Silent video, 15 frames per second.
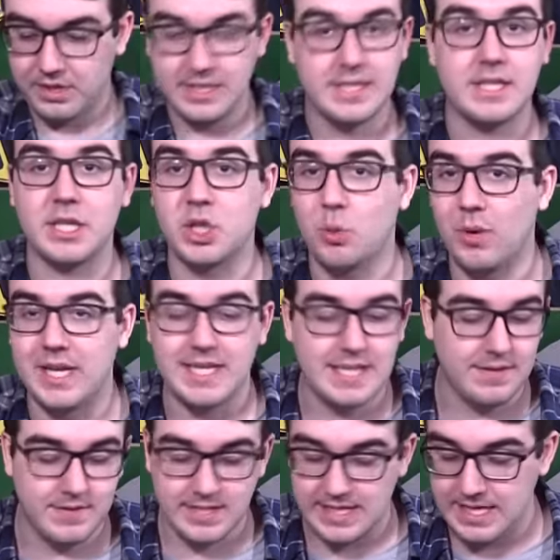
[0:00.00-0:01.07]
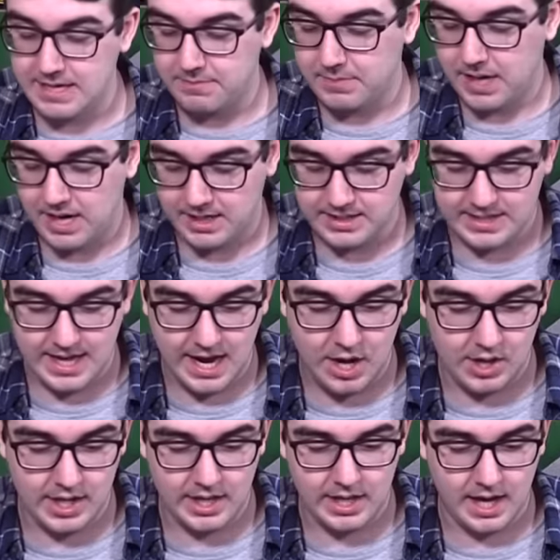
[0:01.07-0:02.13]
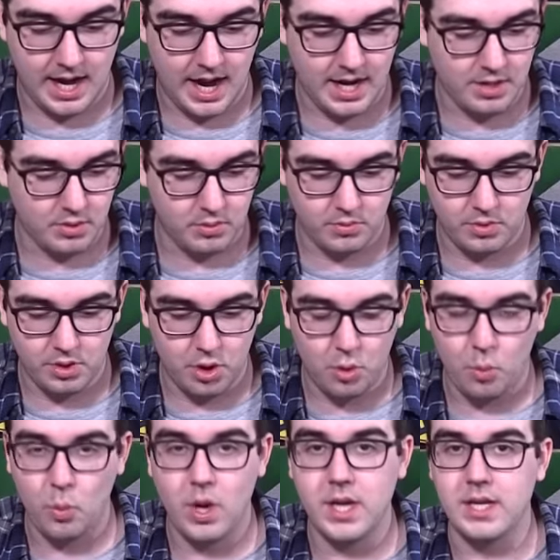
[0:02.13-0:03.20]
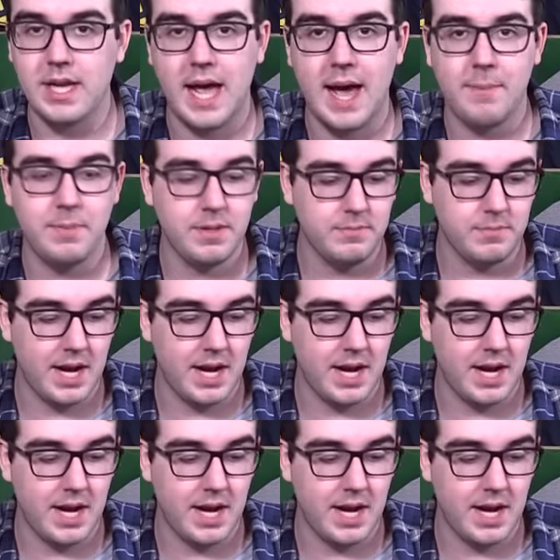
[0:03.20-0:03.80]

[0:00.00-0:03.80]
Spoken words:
This is the 2017 box now, and I don't know what happened,